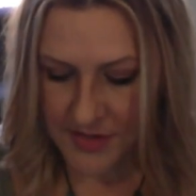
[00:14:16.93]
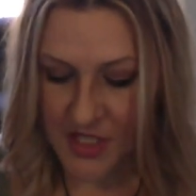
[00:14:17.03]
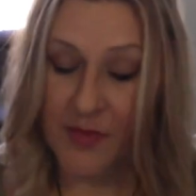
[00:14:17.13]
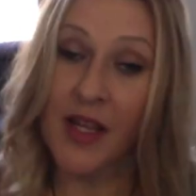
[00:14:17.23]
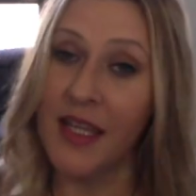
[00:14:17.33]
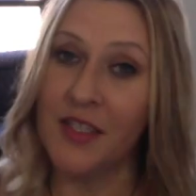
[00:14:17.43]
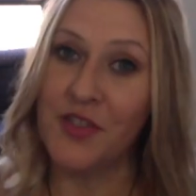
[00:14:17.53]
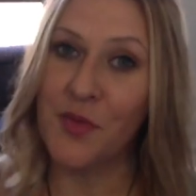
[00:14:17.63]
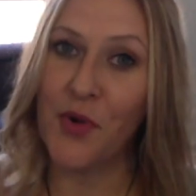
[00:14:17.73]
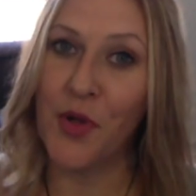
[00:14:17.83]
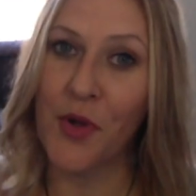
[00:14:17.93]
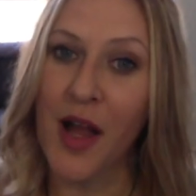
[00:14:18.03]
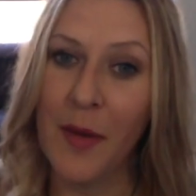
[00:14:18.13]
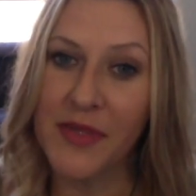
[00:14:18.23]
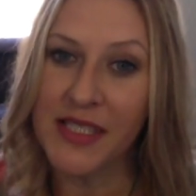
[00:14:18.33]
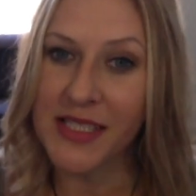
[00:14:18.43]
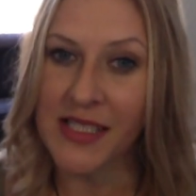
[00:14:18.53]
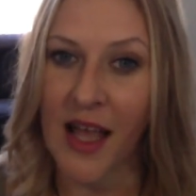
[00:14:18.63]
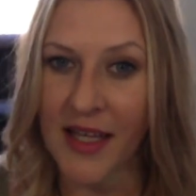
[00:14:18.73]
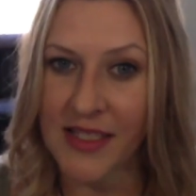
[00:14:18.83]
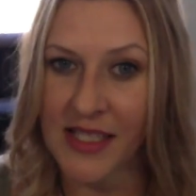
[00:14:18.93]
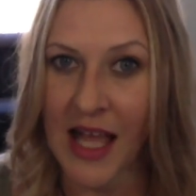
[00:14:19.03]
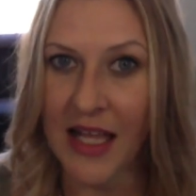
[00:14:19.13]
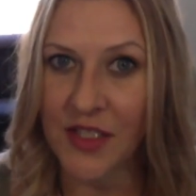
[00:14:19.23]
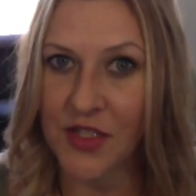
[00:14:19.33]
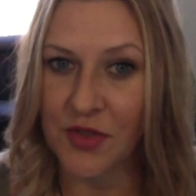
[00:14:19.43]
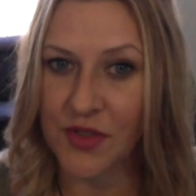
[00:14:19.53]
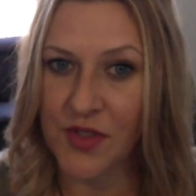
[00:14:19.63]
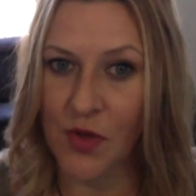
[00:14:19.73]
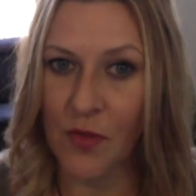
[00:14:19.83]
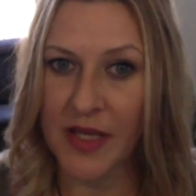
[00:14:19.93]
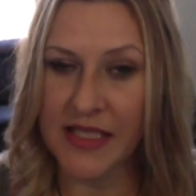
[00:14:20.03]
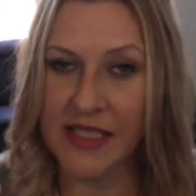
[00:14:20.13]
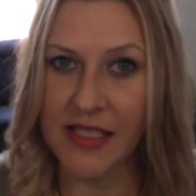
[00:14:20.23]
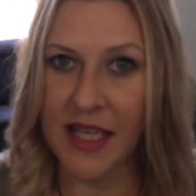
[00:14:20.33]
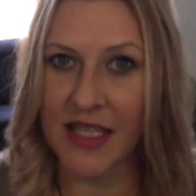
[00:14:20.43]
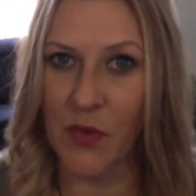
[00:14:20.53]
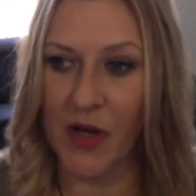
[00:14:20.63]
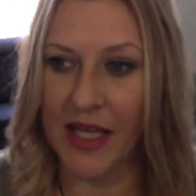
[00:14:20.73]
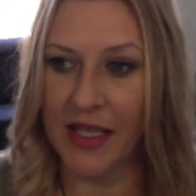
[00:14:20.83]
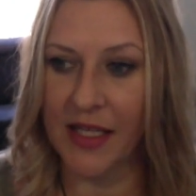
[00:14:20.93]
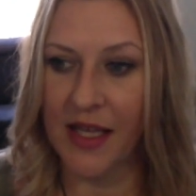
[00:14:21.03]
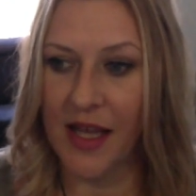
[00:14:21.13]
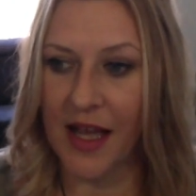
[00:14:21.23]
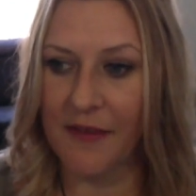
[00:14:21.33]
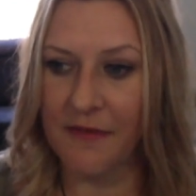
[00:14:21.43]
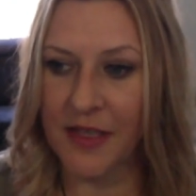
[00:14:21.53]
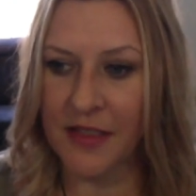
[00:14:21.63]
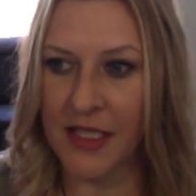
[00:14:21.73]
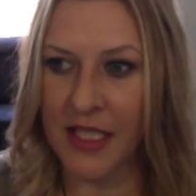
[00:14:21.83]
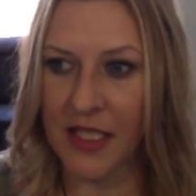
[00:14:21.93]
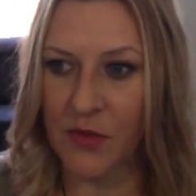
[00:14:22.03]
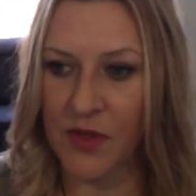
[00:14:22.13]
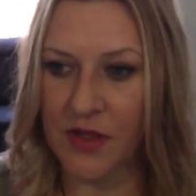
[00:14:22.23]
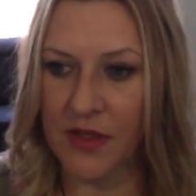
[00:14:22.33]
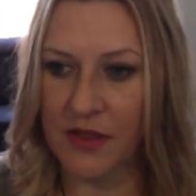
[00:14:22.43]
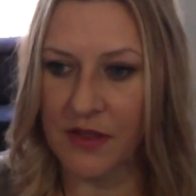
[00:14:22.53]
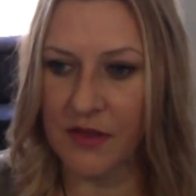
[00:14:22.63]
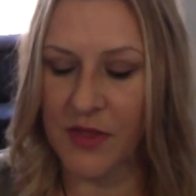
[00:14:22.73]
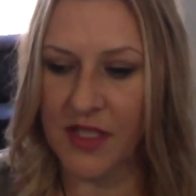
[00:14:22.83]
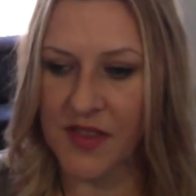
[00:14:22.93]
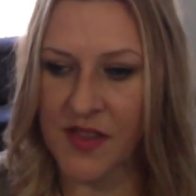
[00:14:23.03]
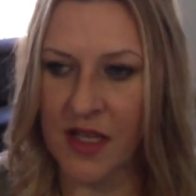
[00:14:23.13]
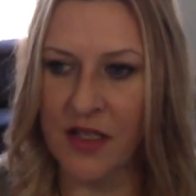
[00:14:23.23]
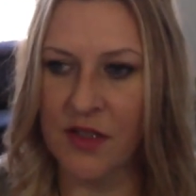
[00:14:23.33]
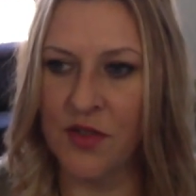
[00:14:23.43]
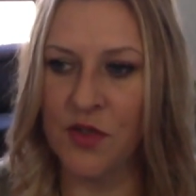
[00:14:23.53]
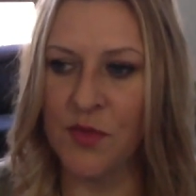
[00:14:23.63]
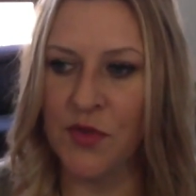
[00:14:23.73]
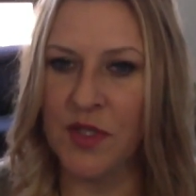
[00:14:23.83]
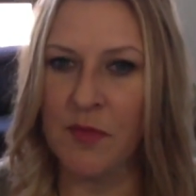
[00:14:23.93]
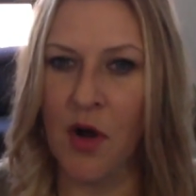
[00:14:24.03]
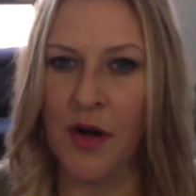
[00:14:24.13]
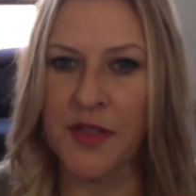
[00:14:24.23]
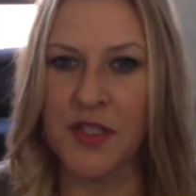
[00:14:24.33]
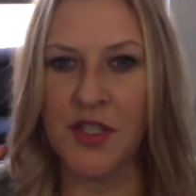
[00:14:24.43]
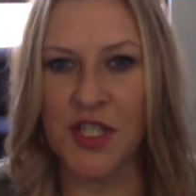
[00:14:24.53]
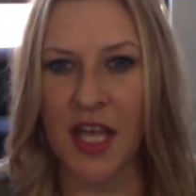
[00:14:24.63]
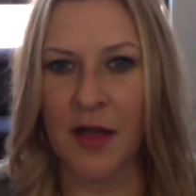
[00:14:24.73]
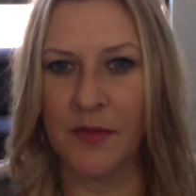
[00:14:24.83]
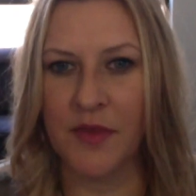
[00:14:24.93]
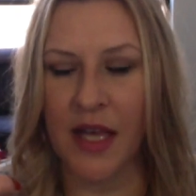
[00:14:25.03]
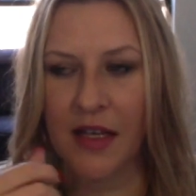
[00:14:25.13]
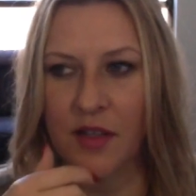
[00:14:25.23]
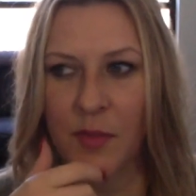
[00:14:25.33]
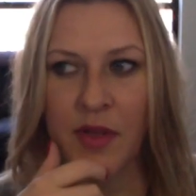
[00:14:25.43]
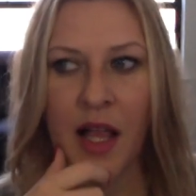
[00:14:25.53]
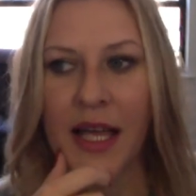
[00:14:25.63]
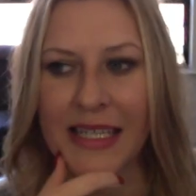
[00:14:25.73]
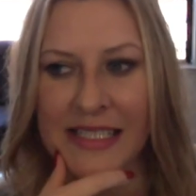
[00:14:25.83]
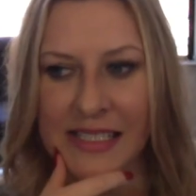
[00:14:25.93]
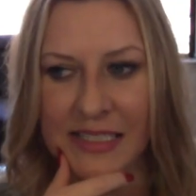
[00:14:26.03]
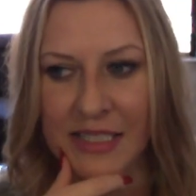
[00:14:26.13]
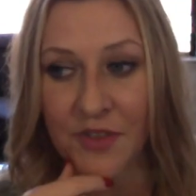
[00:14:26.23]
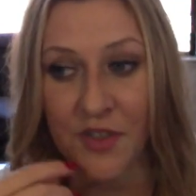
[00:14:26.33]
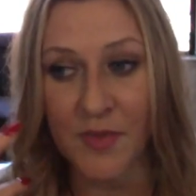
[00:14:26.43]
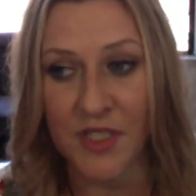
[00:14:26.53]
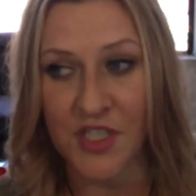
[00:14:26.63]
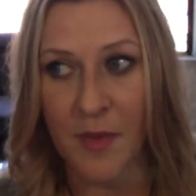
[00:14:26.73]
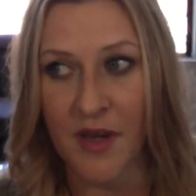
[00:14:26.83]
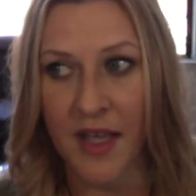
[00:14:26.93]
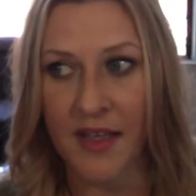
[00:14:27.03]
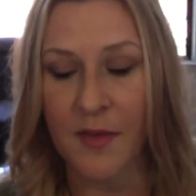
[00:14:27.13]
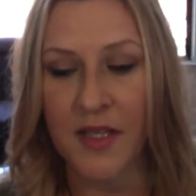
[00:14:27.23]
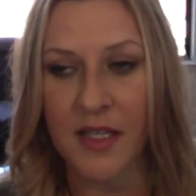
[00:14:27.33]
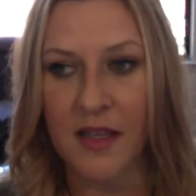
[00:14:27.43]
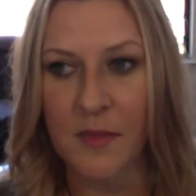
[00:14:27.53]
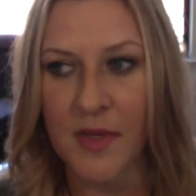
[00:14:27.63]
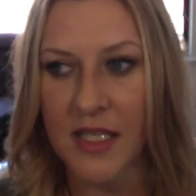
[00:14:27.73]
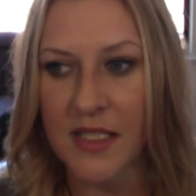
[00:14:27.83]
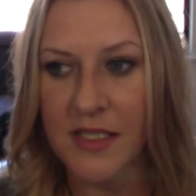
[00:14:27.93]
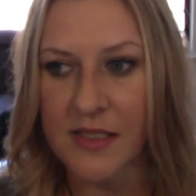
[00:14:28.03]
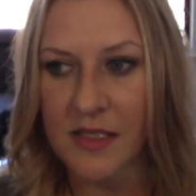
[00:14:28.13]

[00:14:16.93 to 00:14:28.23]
Gemini is your polar opposite sign, Sag. Your soulmates anyway. I feel like with the sun and the new moon and Mars and Gem, that could apply easily. There could be a Gemini coming into the mix.